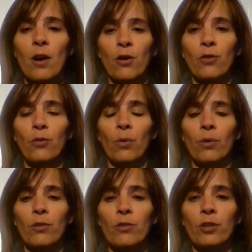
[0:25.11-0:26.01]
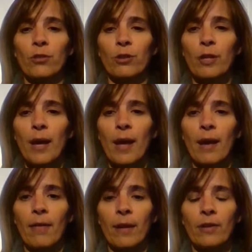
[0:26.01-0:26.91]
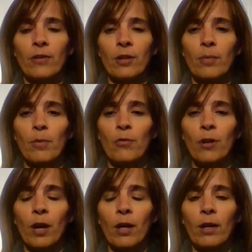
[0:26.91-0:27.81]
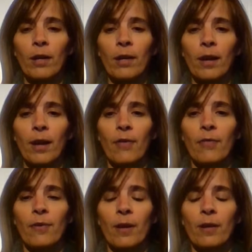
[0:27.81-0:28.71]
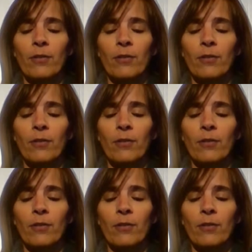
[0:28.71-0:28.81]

Our two oldest children have actually moved on and have uh,